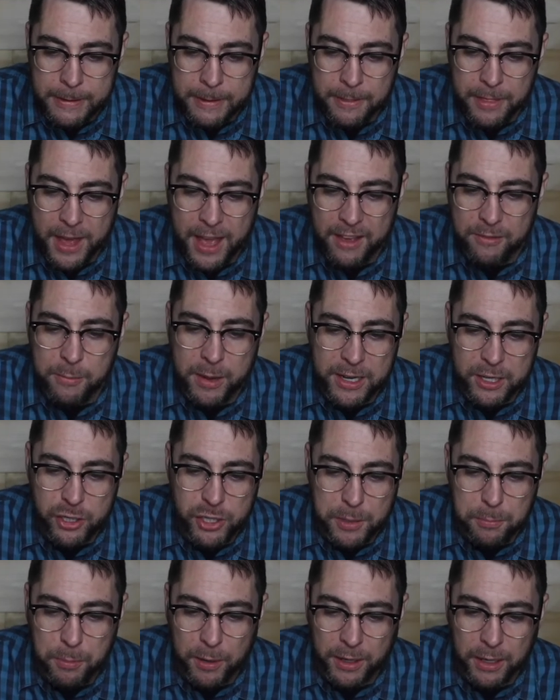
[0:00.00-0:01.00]
They have made
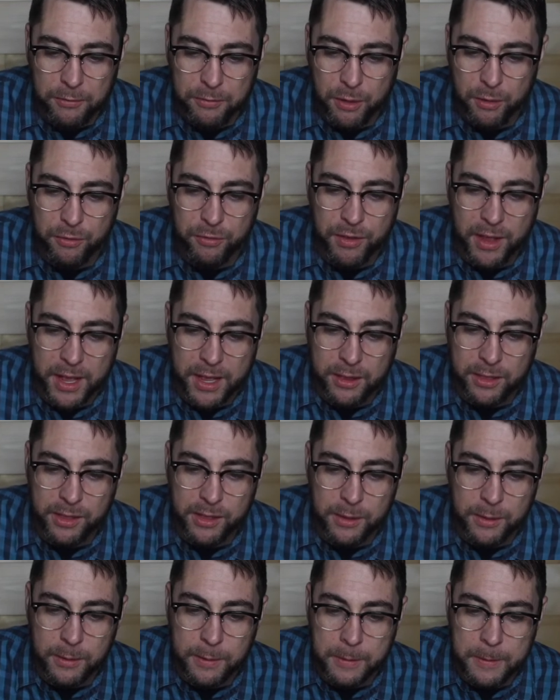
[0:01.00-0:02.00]
shipwreck of their faith
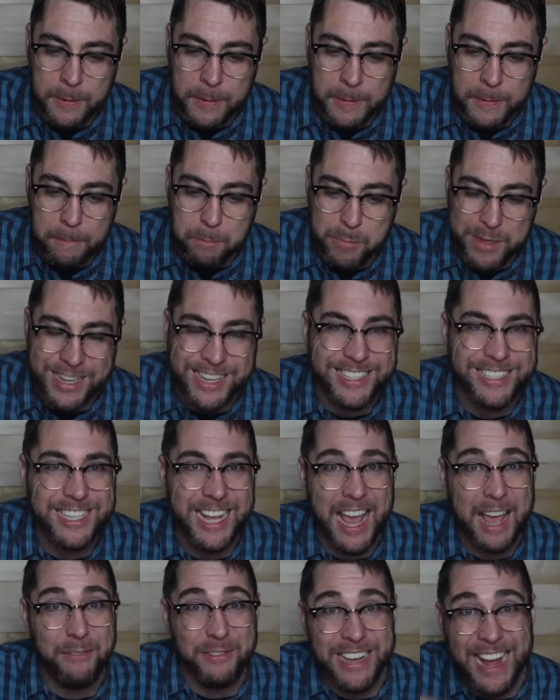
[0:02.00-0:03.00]
because
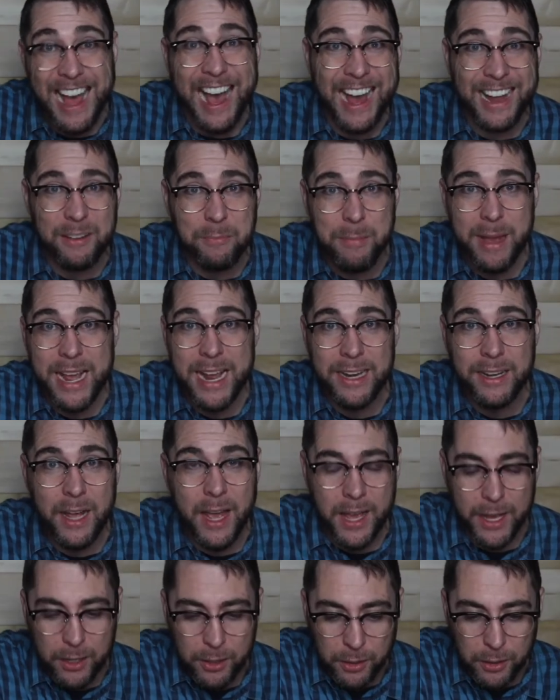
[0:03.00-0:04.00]
they have not made
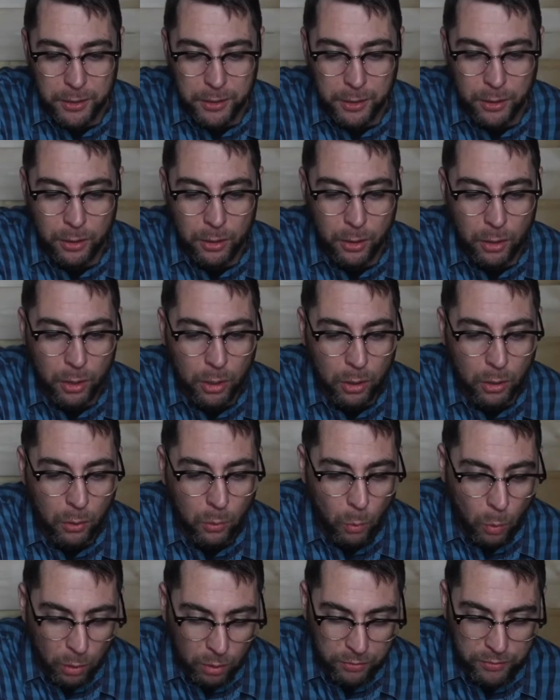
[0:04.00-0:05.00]
a good
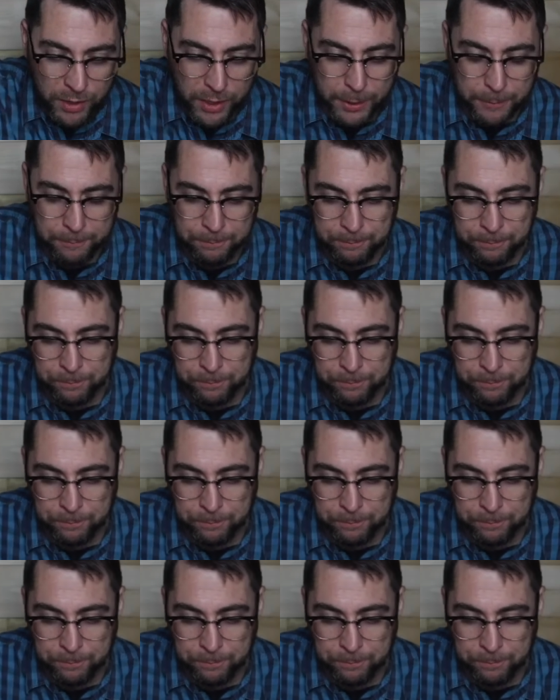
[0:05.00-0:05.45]
warfare.